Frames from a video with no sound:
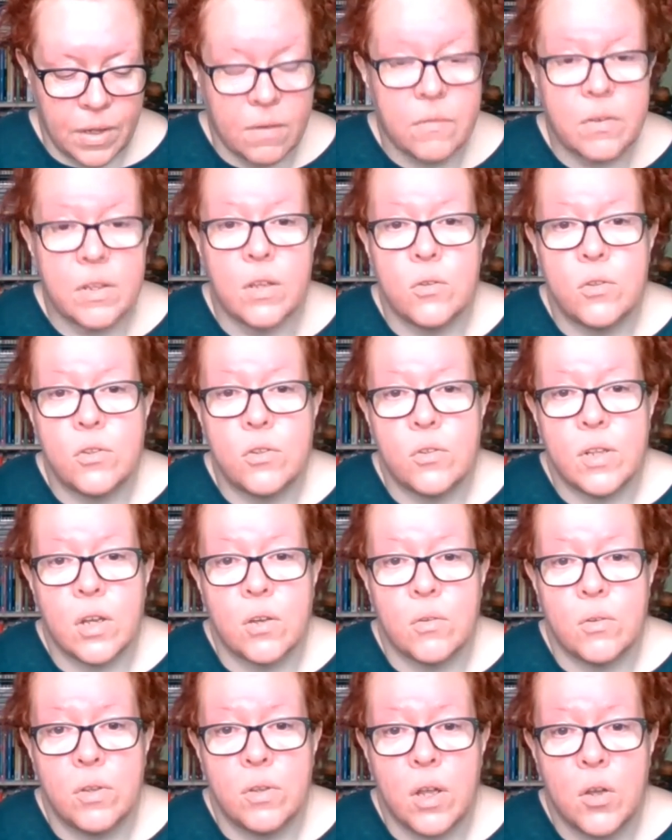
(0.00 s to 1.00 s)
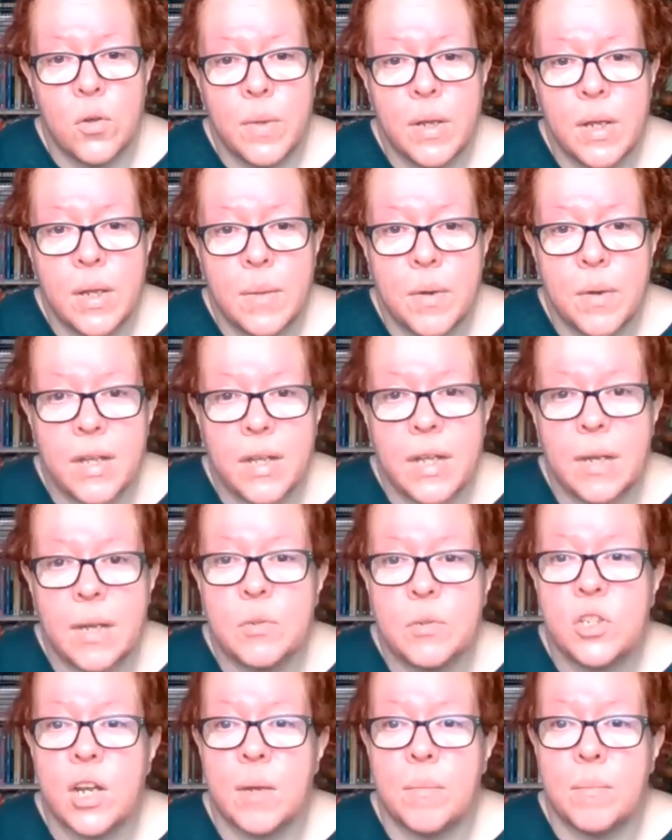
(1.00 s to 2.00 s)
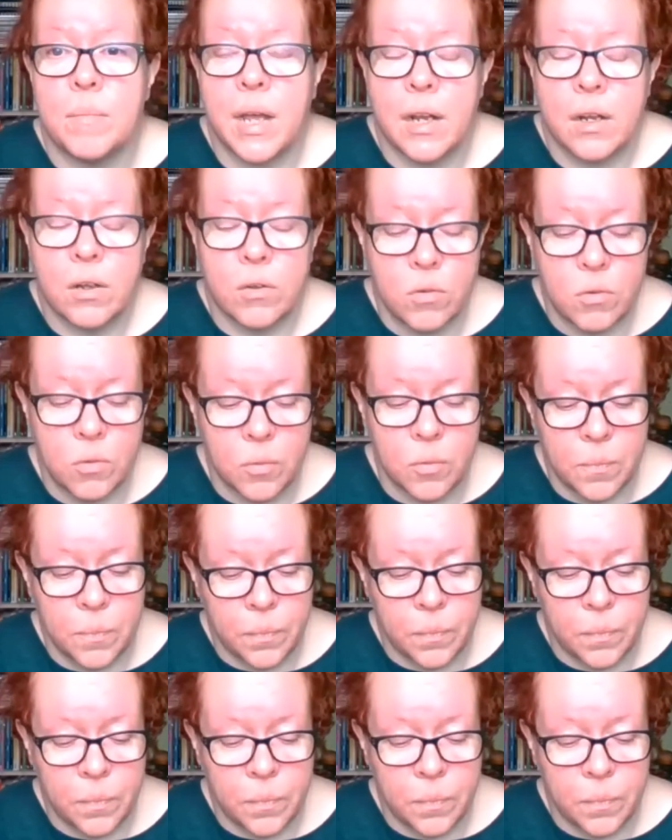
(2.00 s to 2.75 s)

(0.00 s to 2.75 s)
For those who don't know me, my name's Jane Blackall.